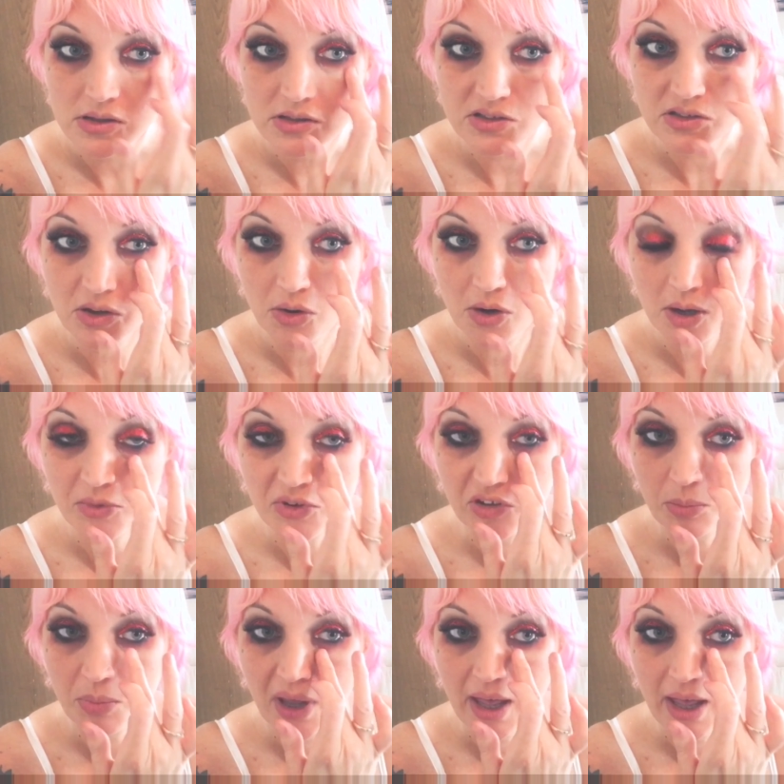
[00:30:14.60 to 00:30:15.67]
So I'm
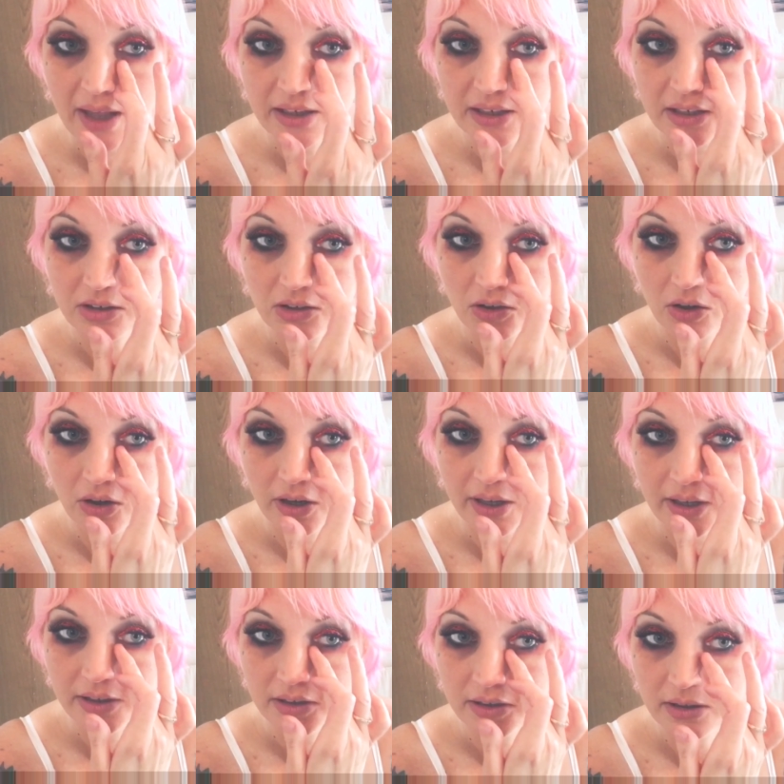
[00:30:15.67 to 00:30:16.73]
just patting it
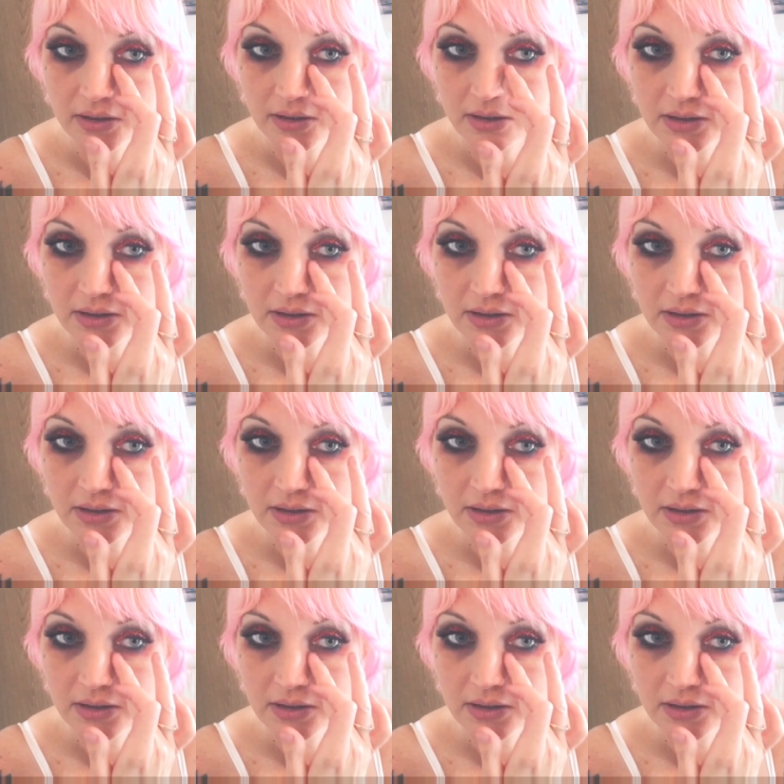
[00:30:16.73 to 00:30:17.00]
on.